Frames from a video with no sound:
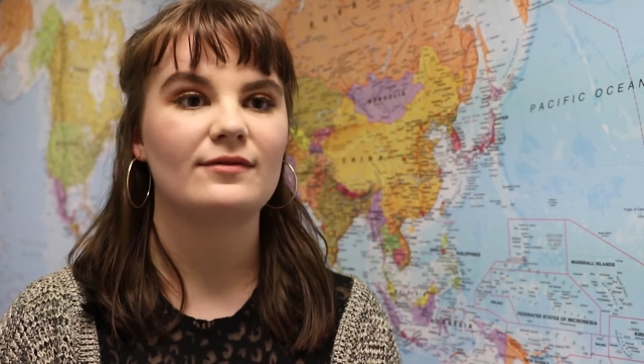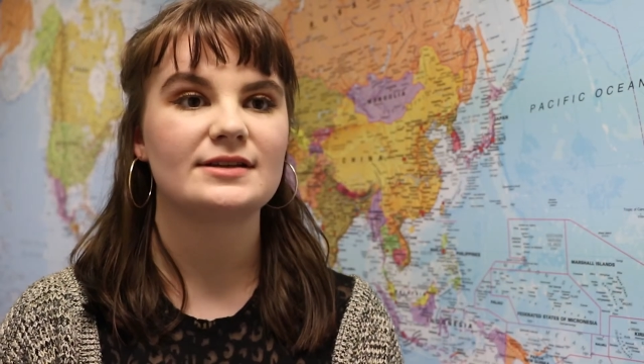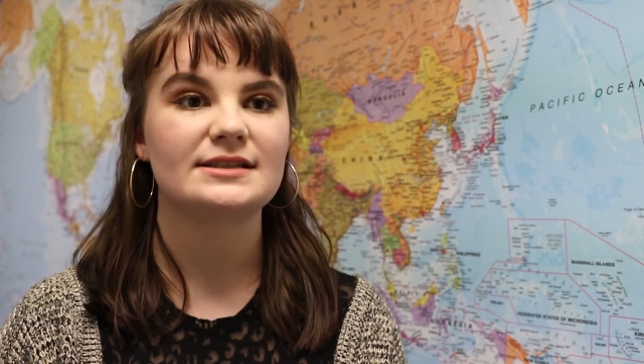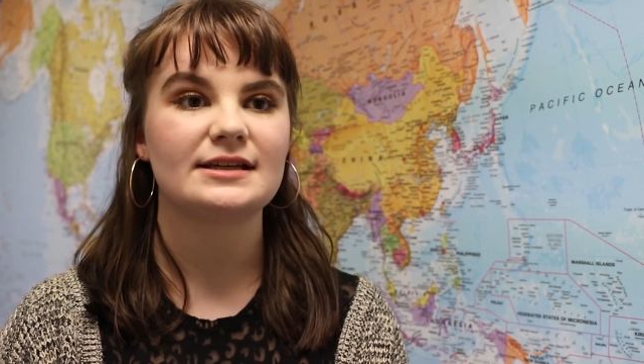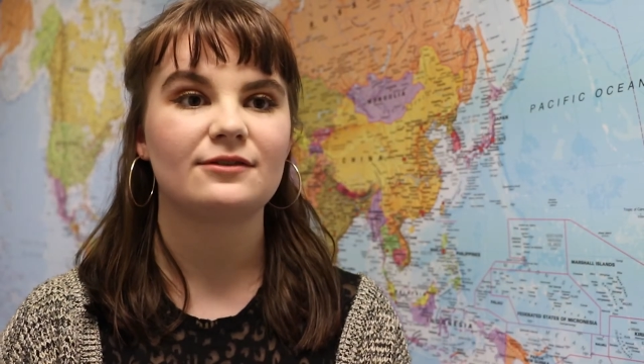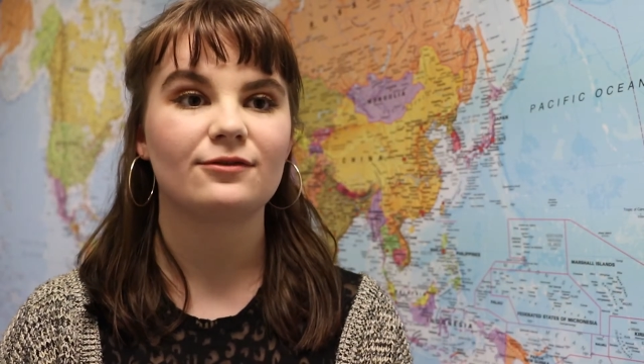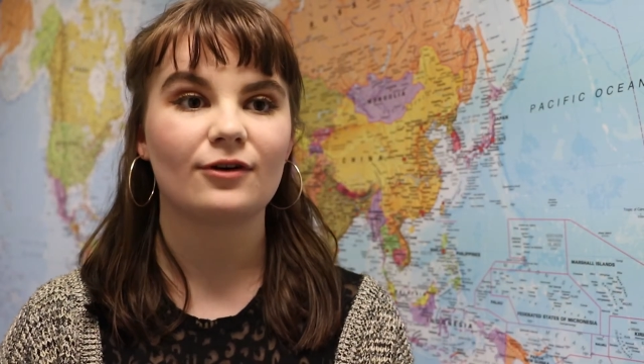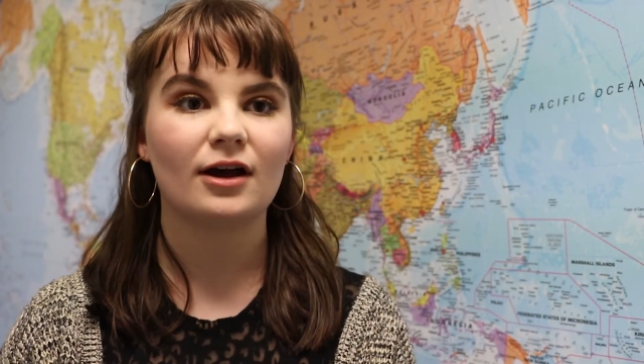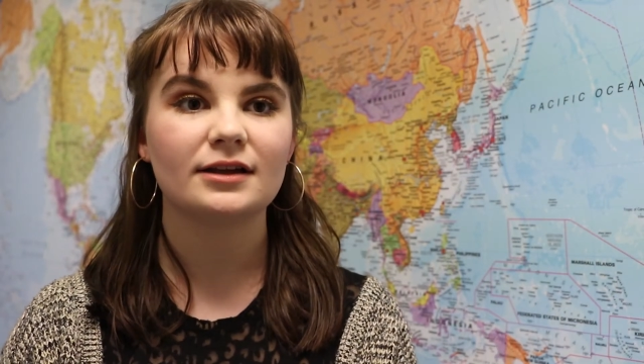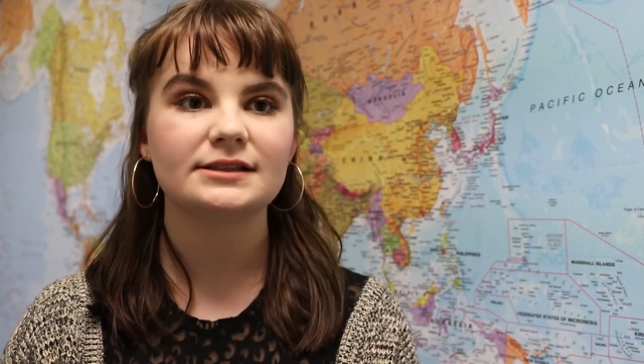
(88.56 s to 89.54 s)
visited
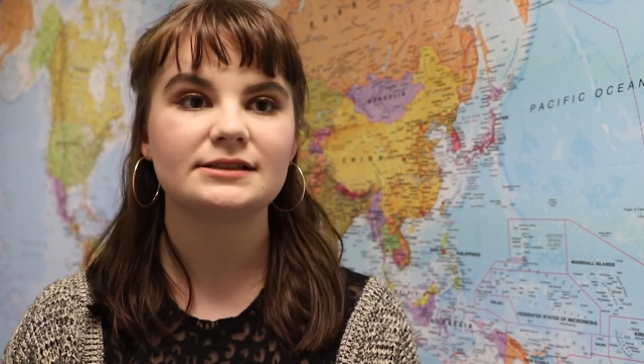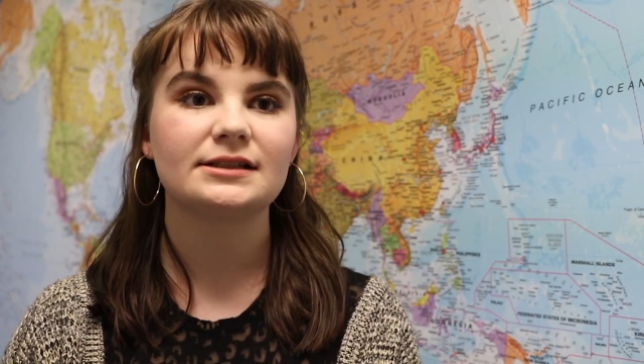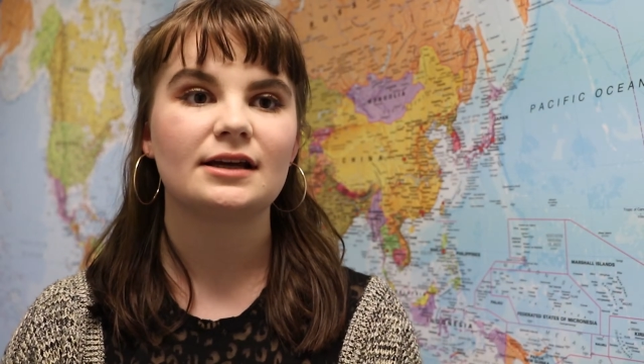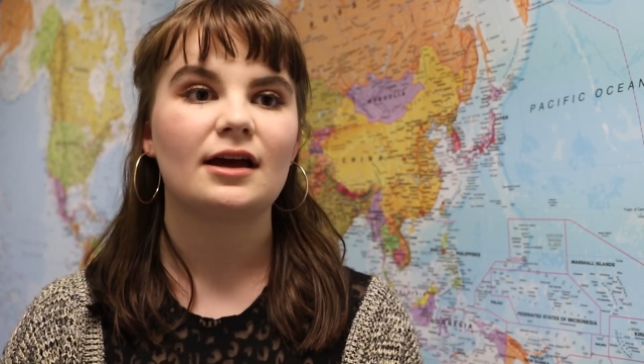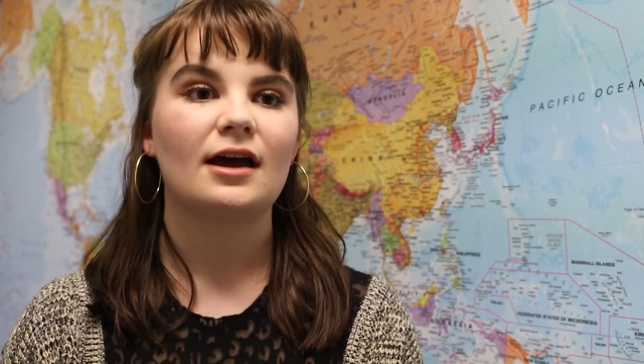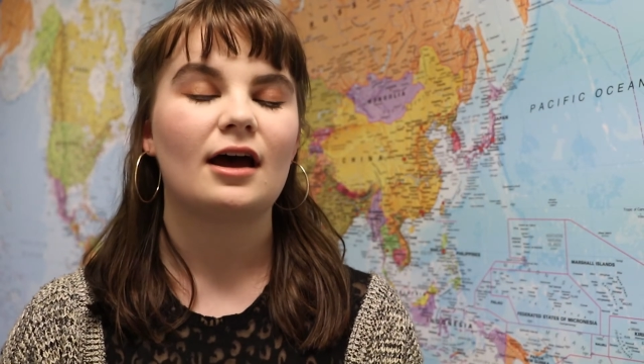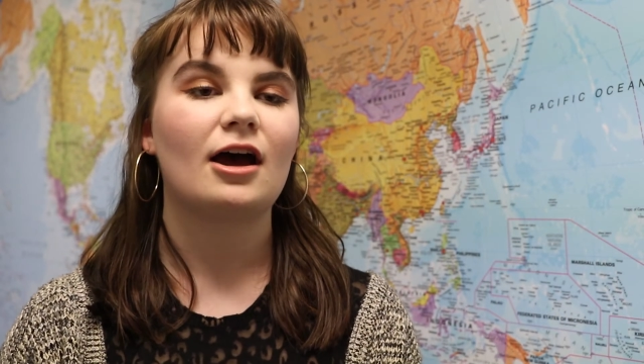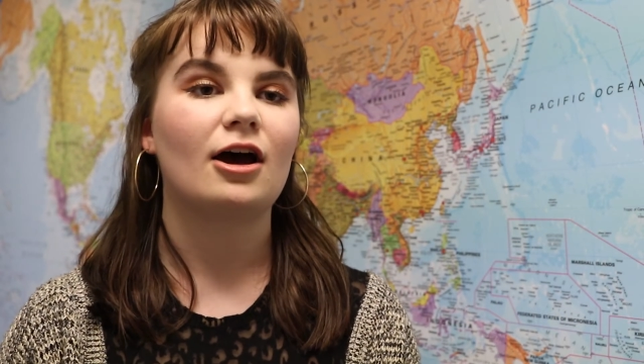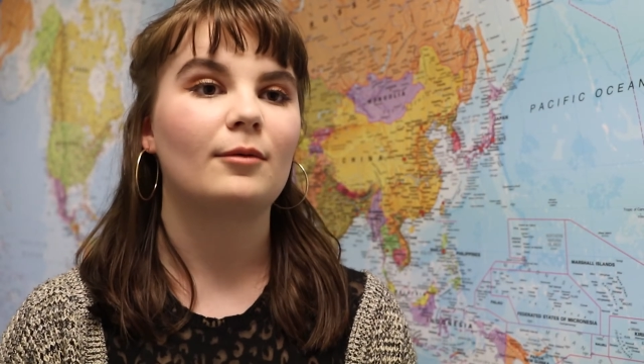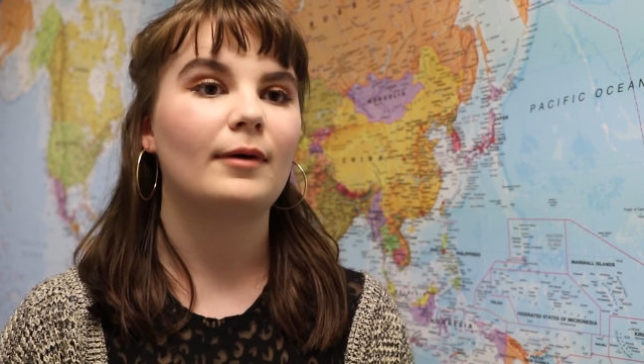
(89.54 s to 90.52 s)
France
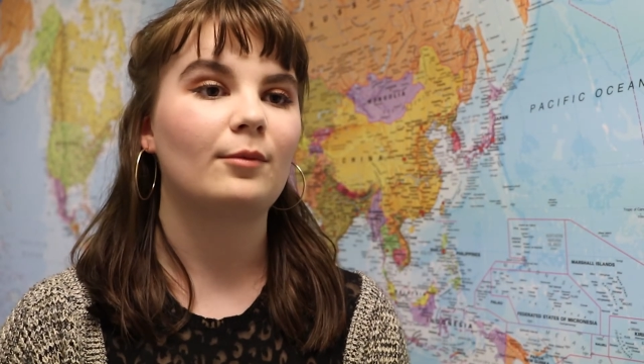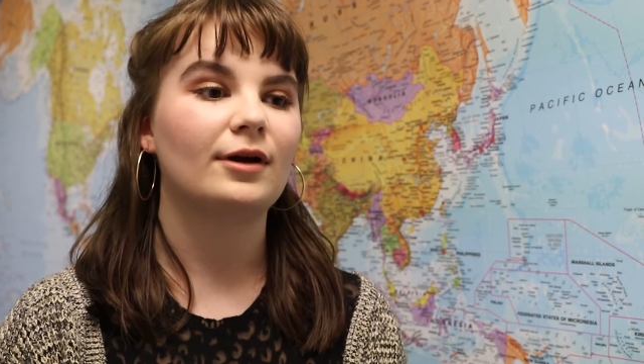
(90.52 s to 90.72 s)
and